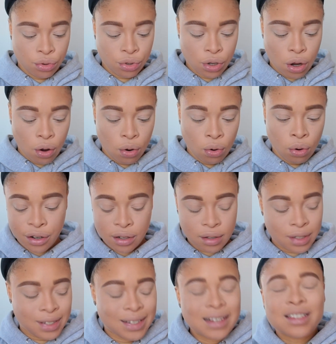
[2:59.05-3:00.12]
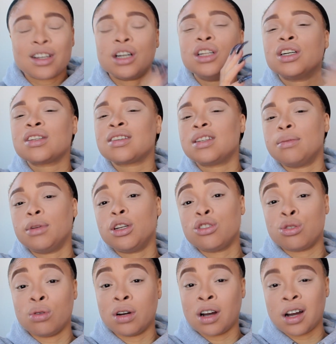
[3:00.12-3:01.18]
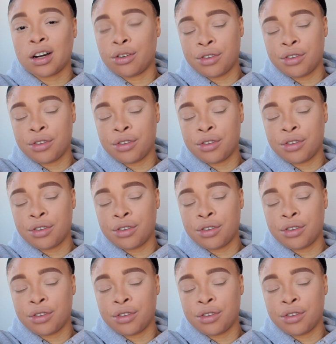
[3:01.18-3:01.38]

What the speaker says: so it's going to look similar to a cut